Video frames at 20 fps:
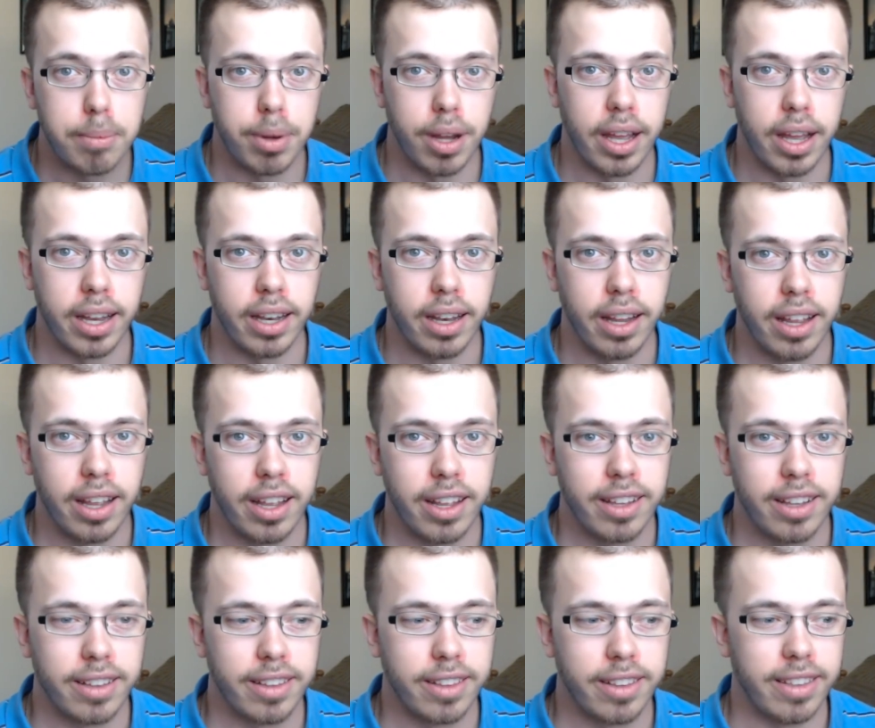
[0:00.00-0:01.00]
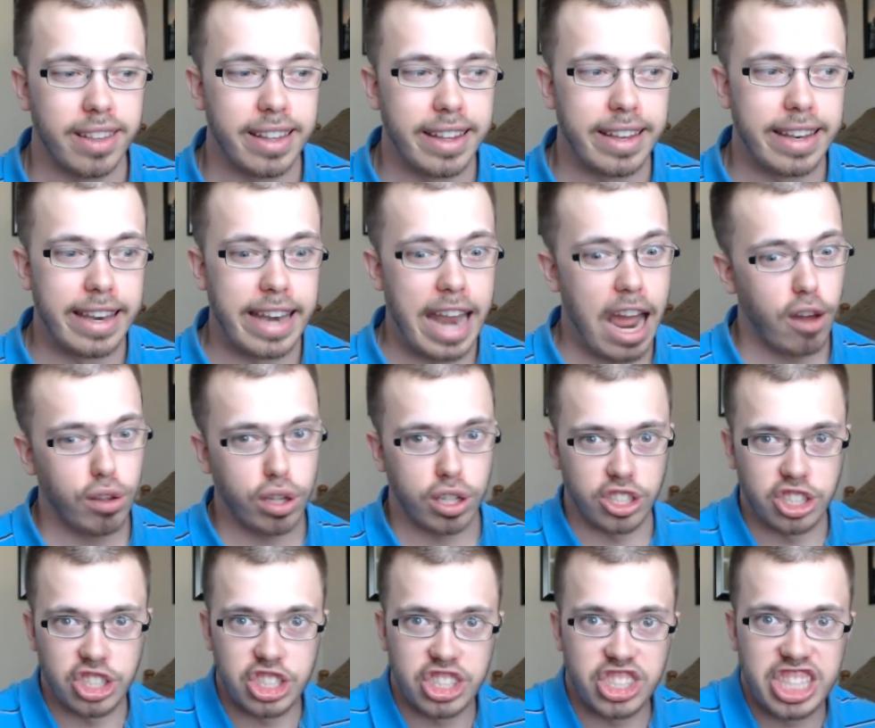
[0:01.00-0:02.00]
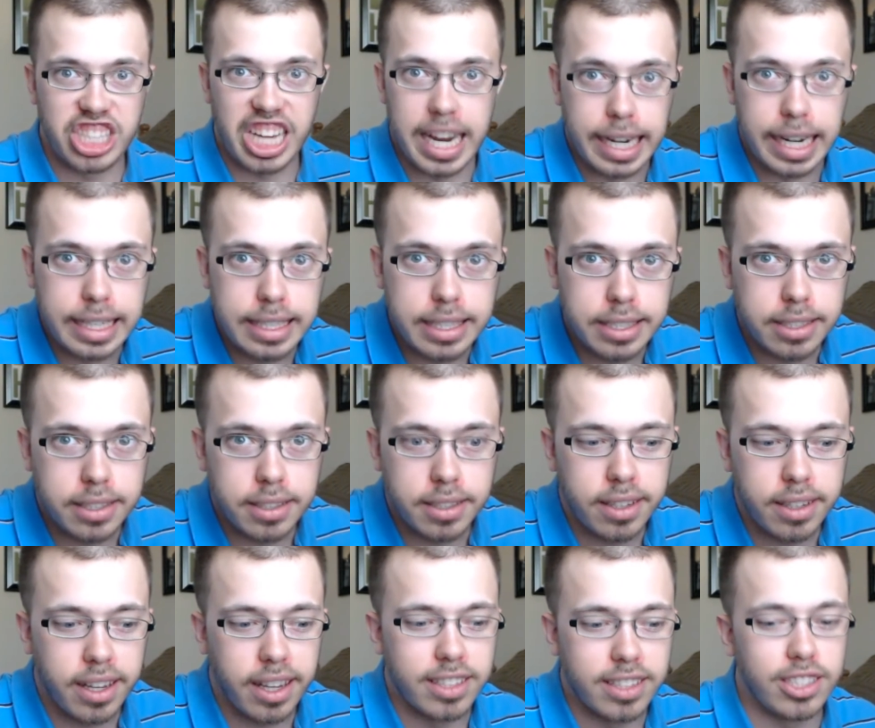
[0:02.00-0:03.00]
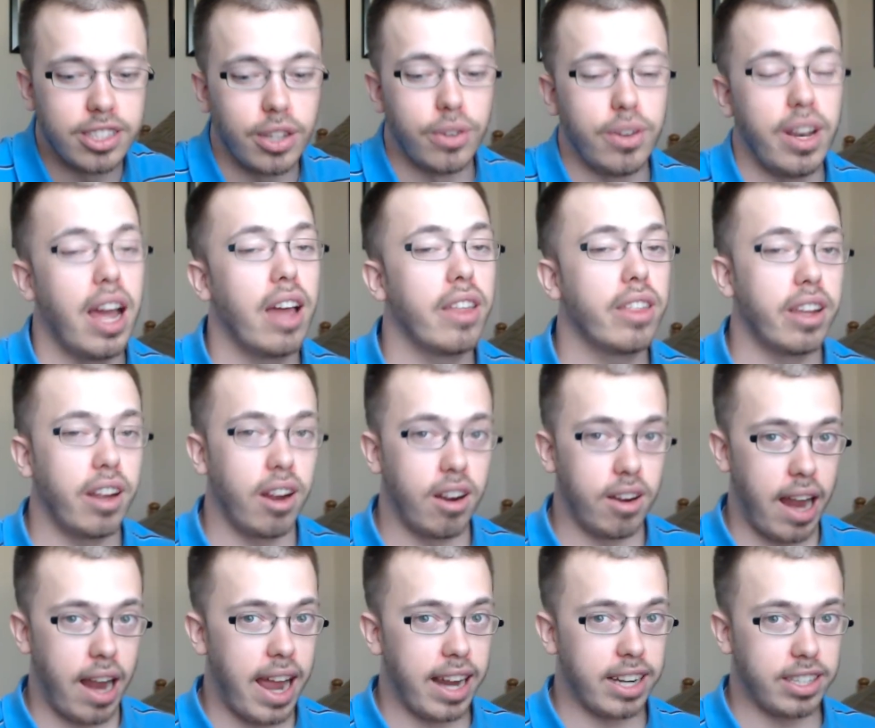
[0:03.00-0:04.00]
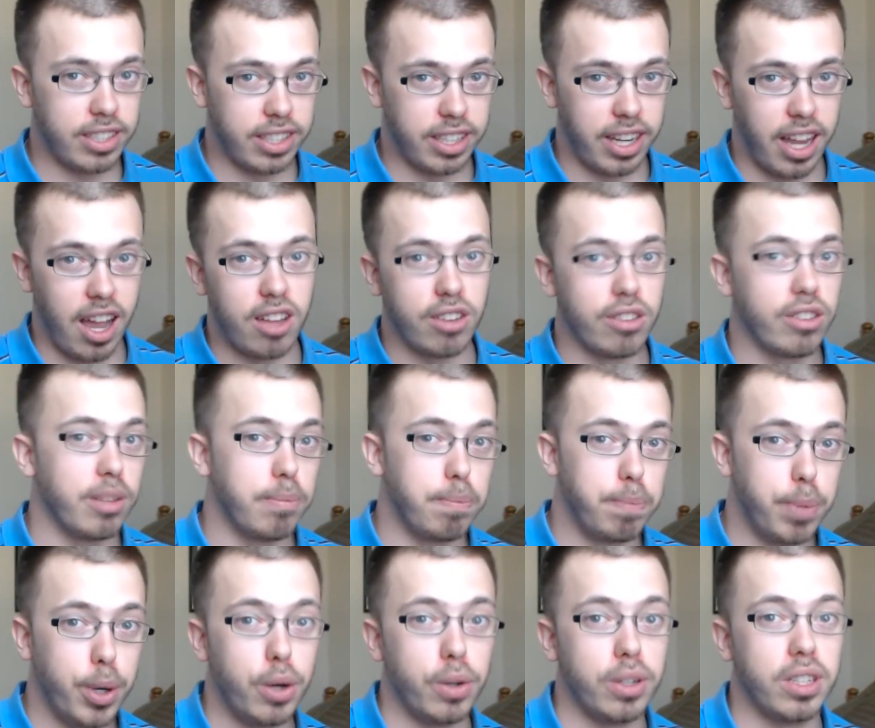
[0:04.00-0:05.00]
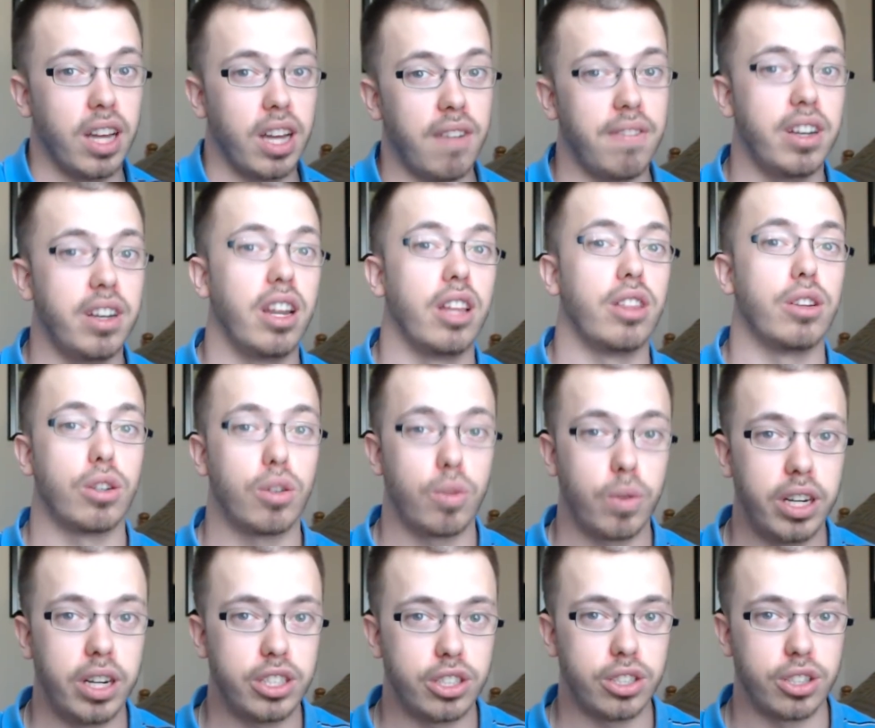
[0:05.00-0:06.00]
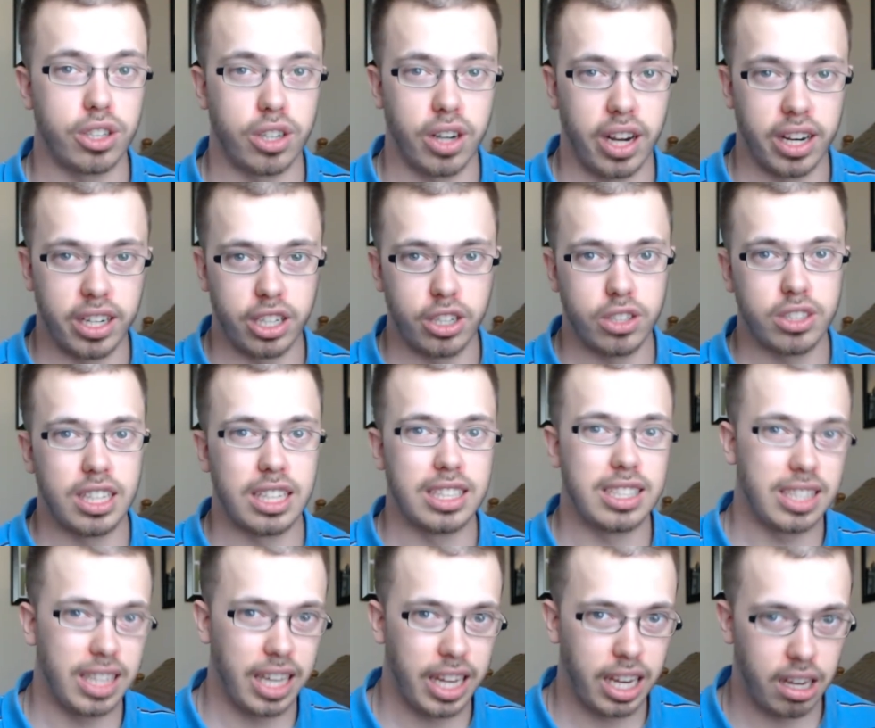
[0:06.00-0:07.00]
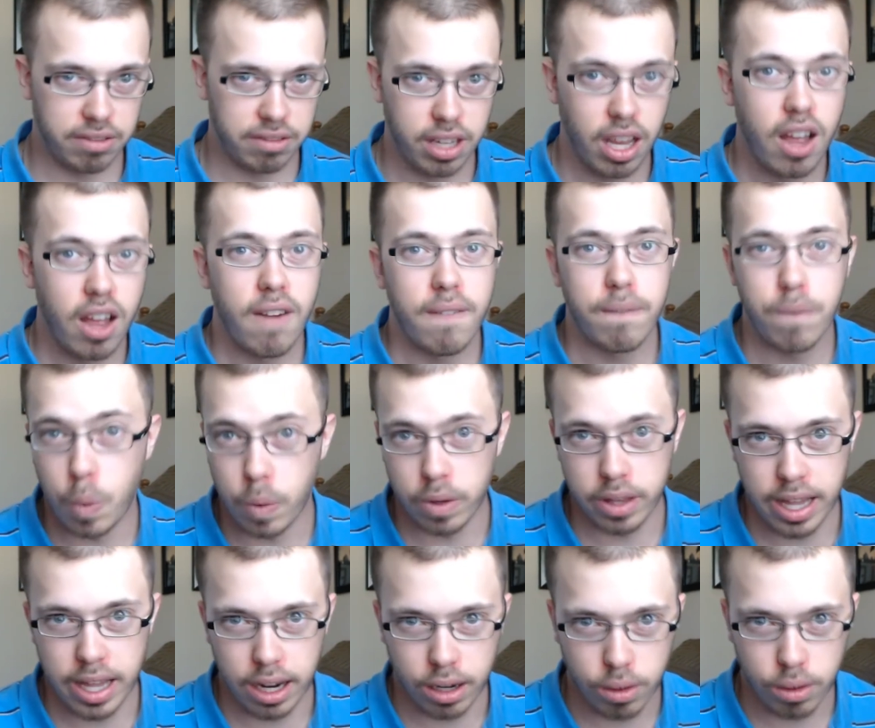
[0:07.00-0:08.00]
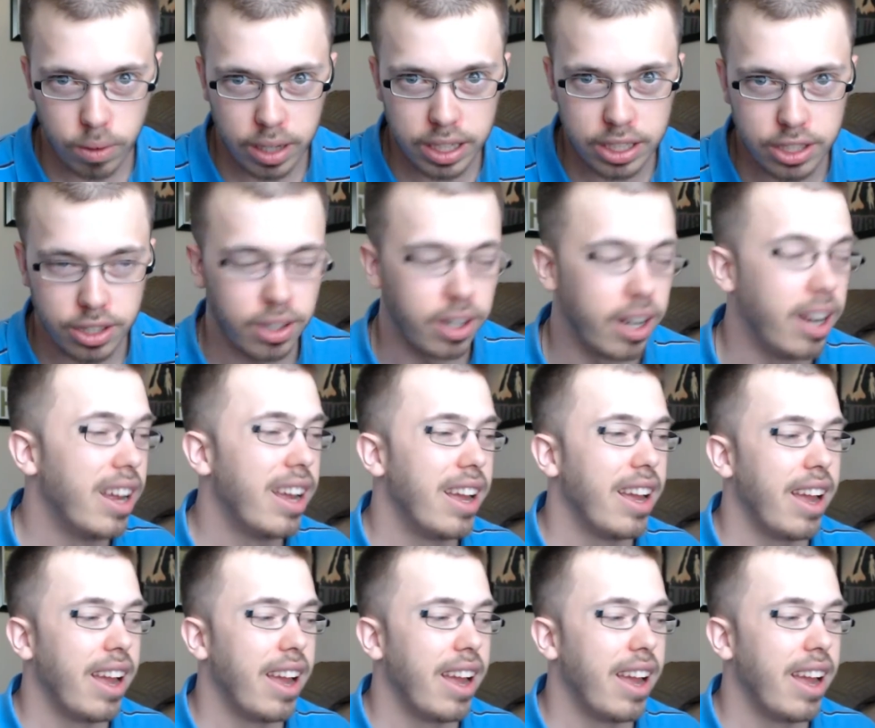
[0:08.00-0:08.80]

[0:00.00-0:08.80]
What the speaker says: But now there's 6. And so now they are actually under the boot of another creature and used as slaves for that creature.